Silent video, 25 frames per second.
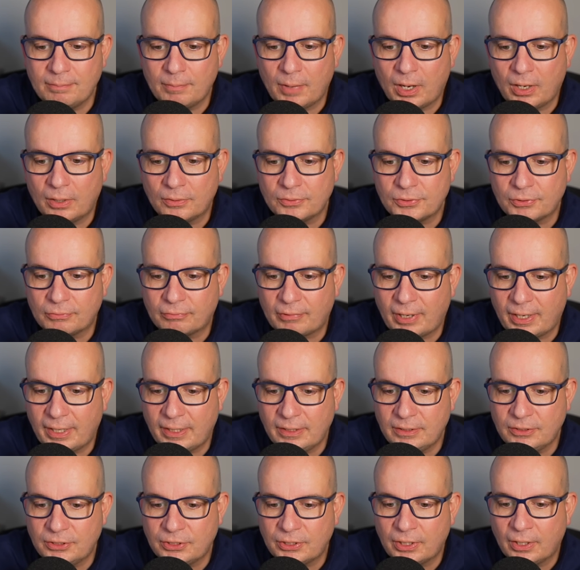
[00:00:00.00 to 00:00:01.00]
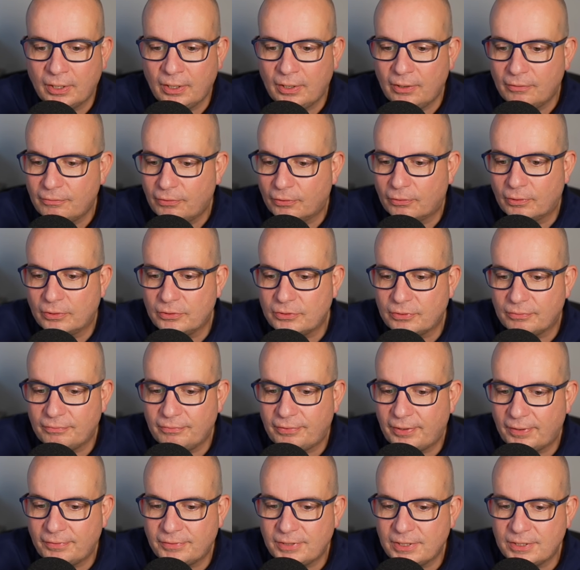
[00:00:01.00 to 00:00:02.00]
miles of range,
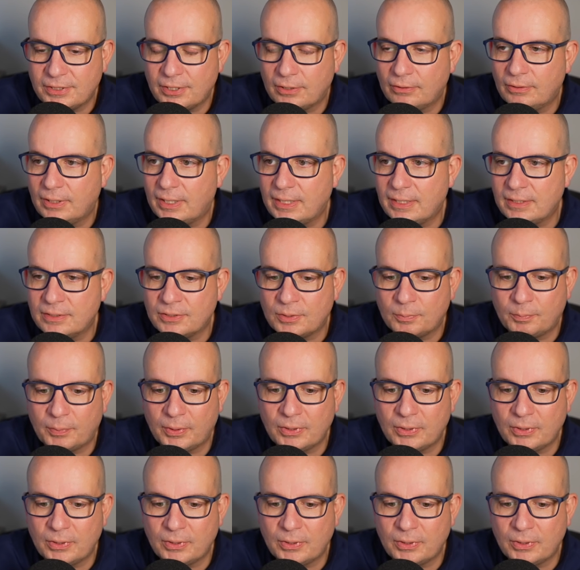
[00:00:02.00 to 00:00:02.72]
452 litres of